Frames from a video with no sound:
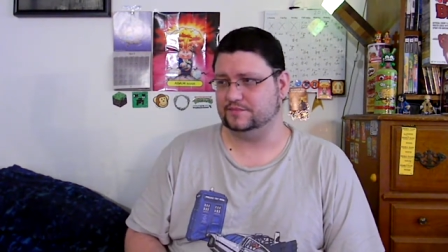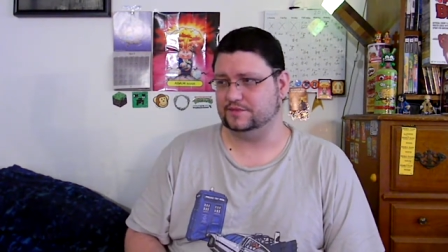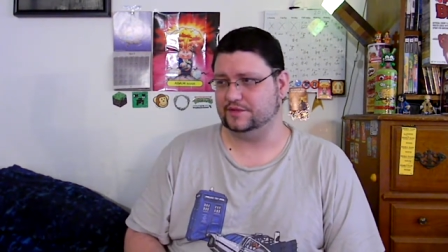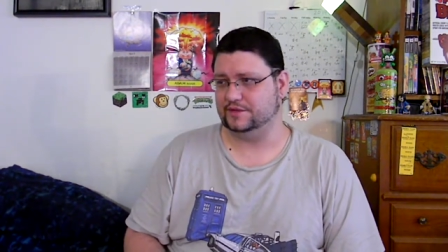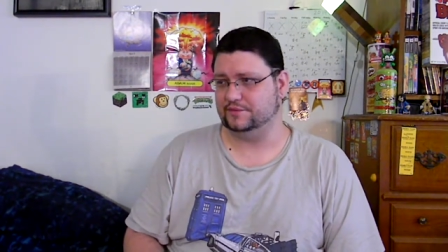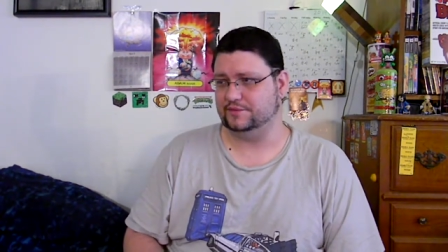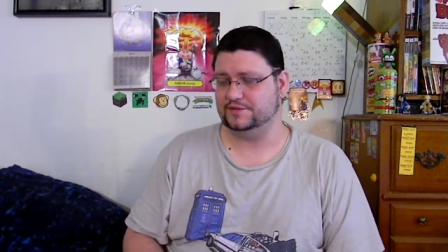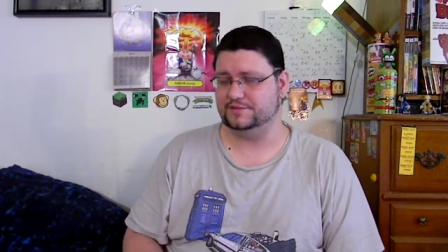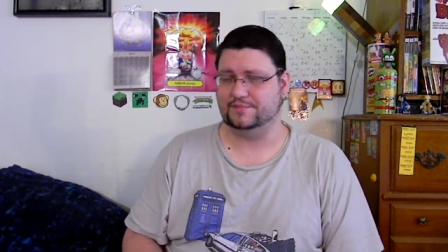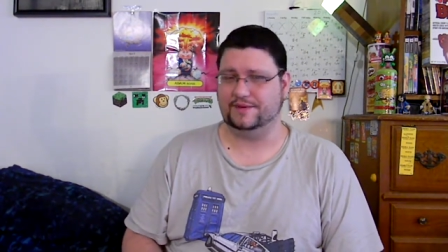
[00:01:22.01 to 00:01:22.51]

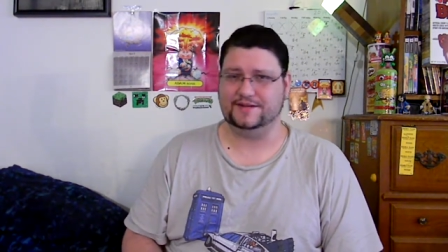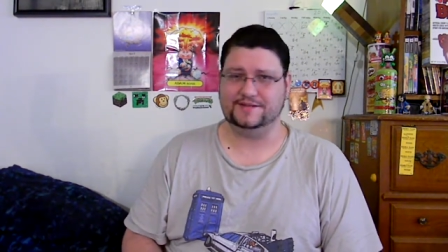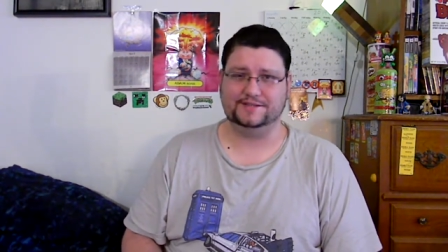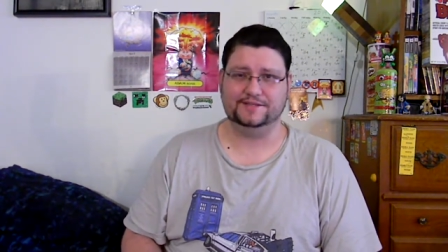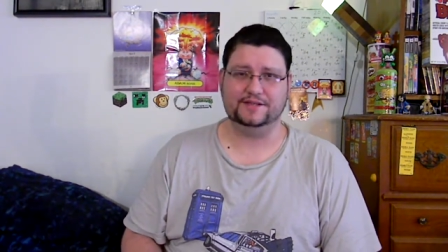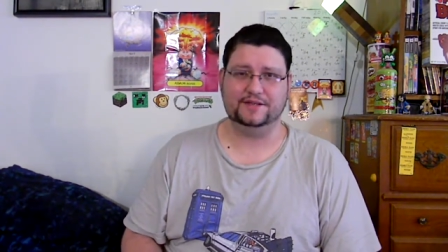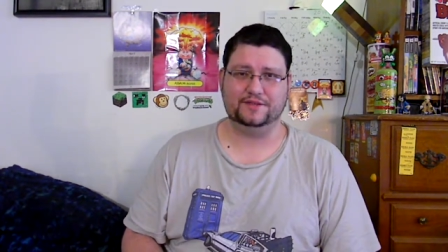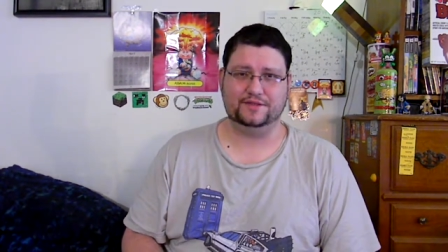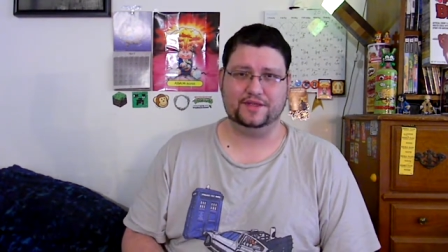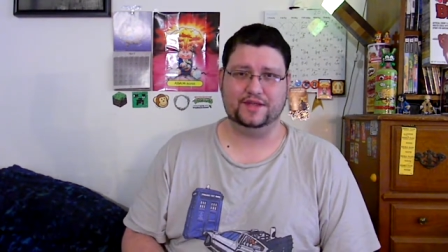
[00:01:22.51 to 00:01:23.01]
it was
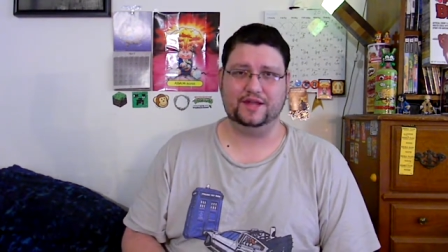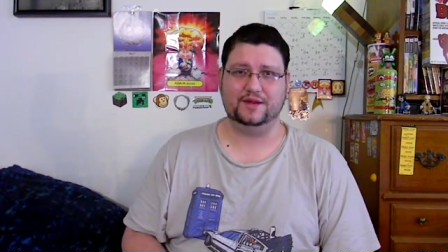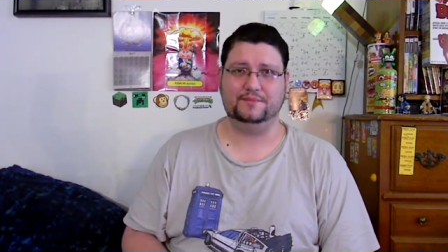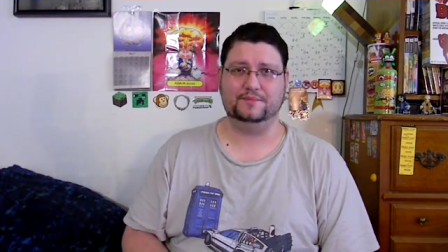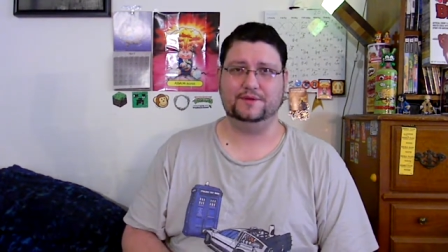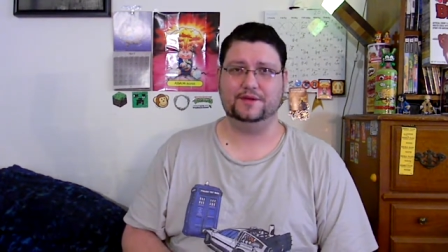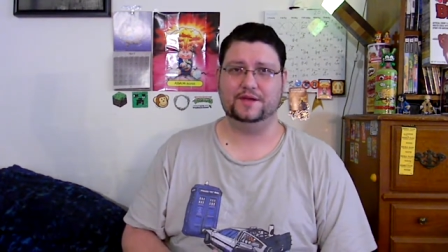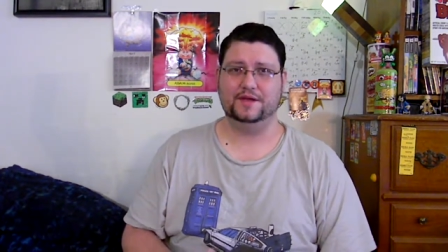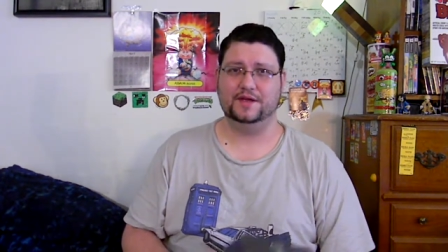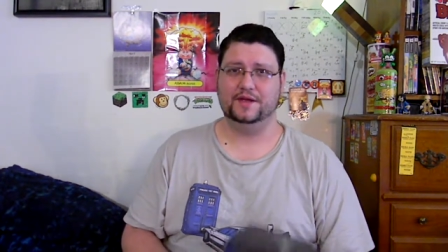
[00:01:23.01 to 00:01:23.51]
basically
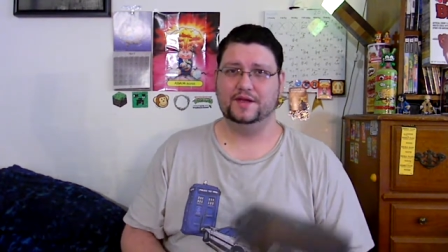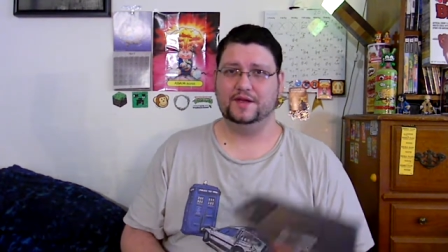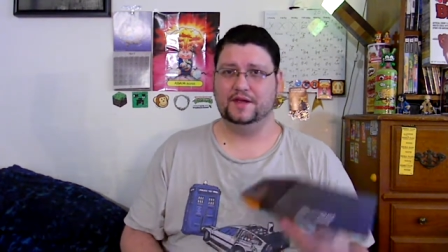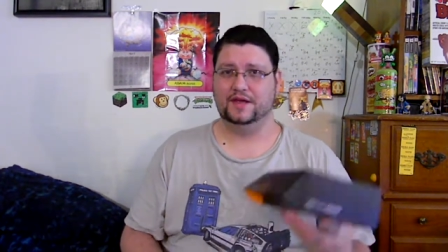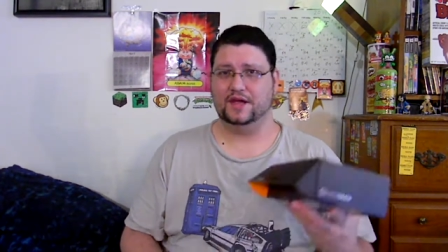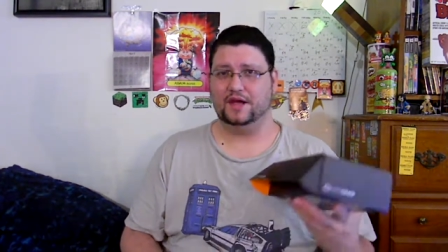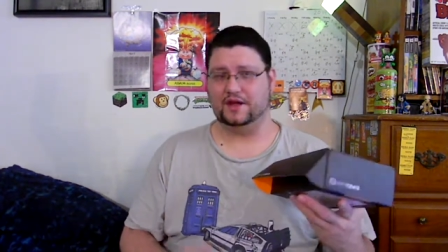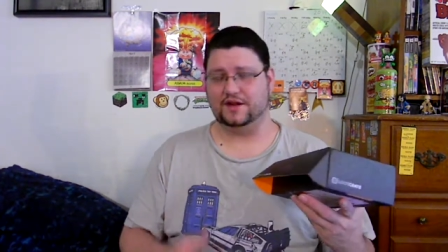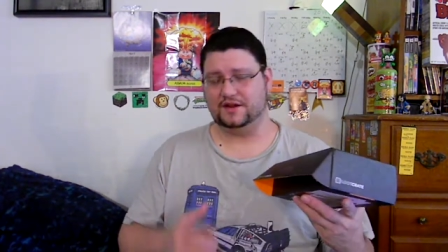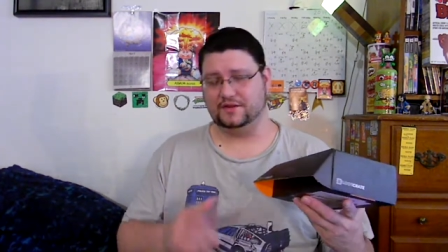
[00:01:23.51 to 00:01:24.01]
themed
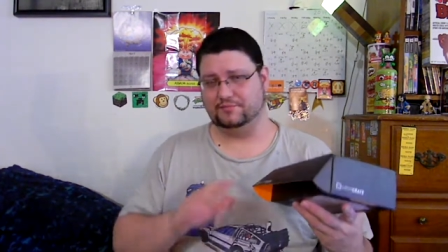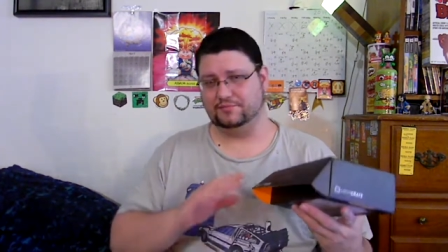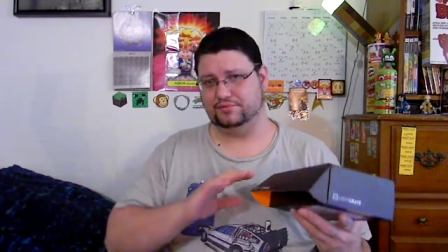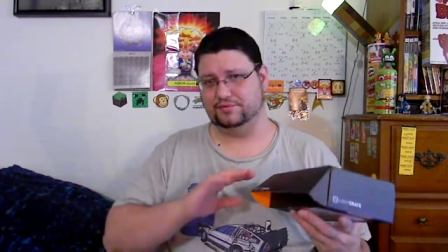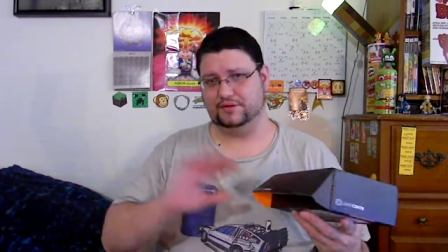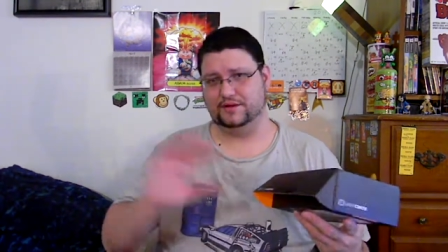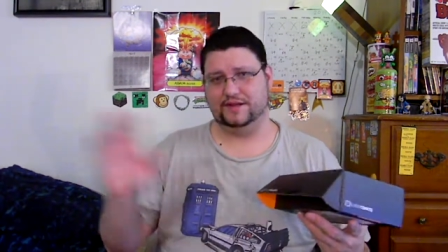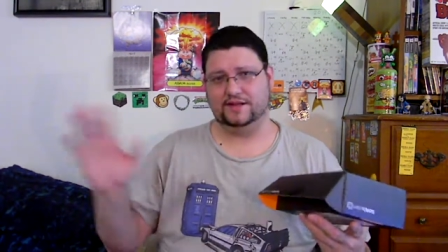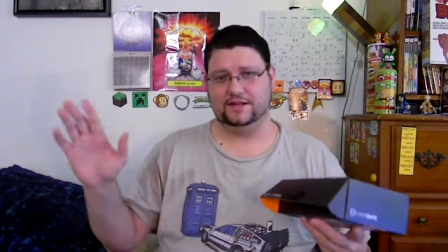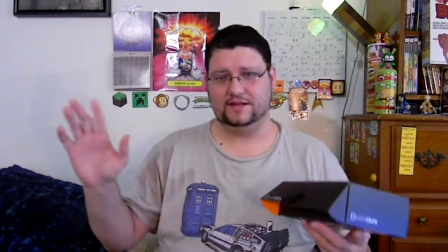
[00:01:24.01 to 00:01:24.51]

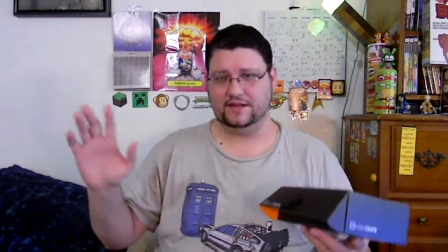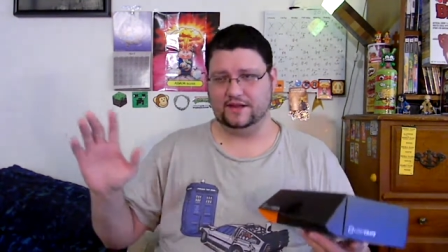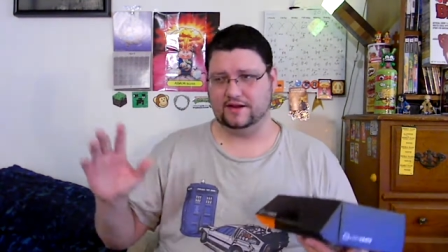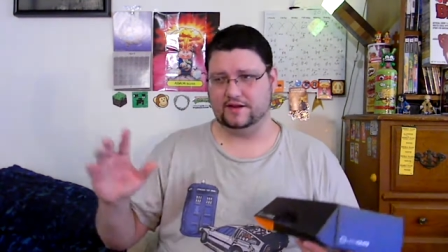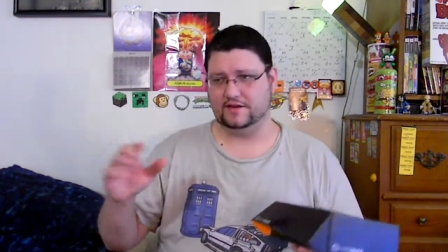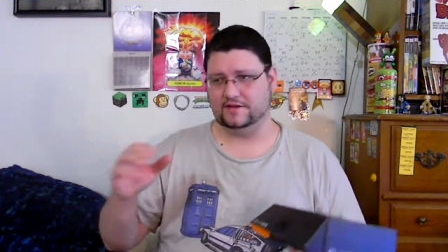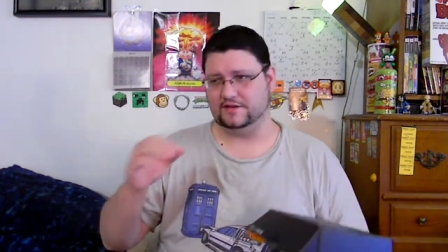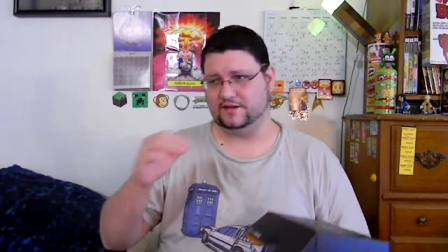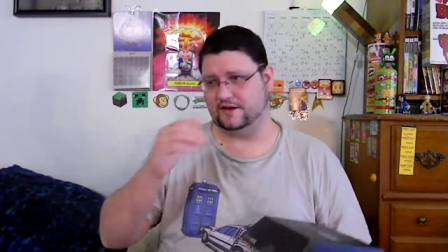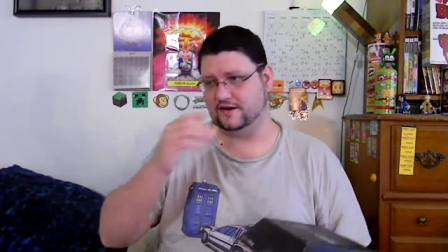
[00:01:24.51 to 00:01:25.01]
completely
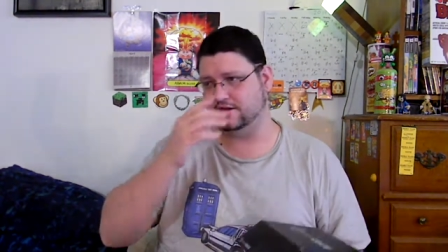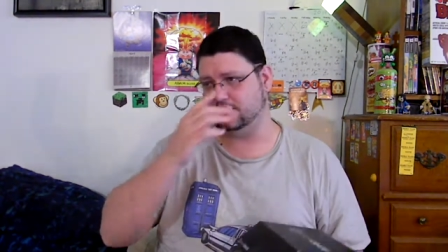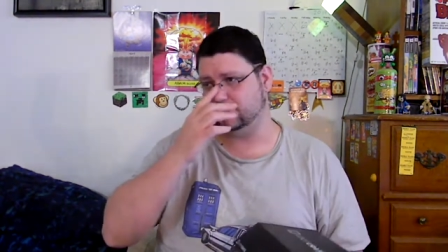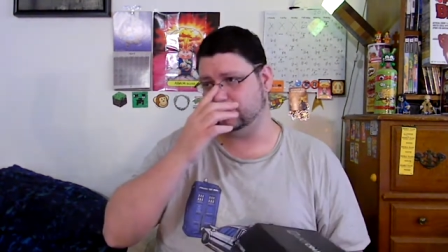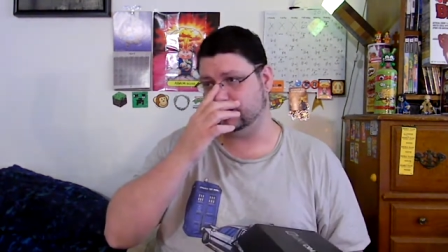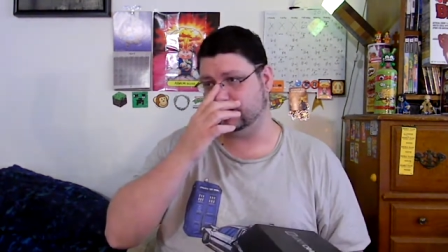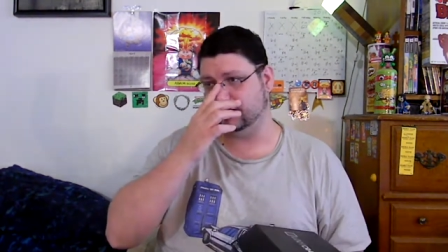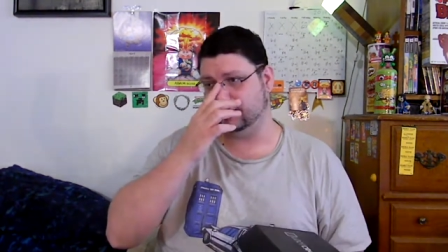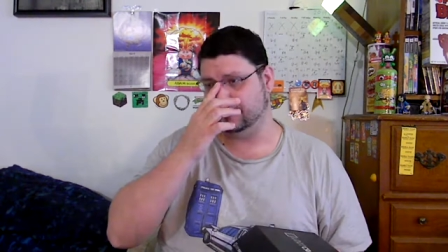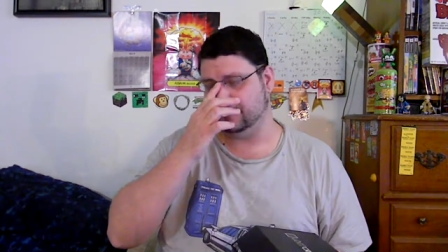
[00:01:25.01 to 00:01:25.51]
and
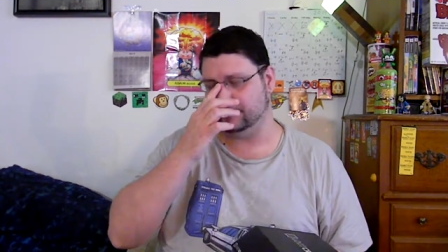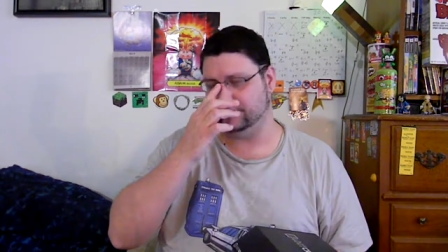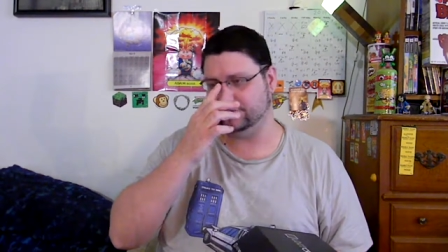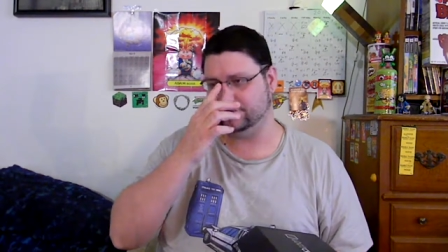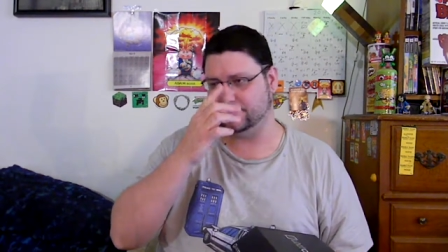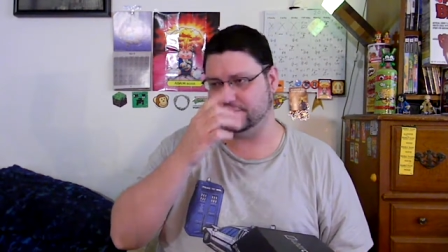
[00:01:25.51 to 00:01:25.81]
entirely of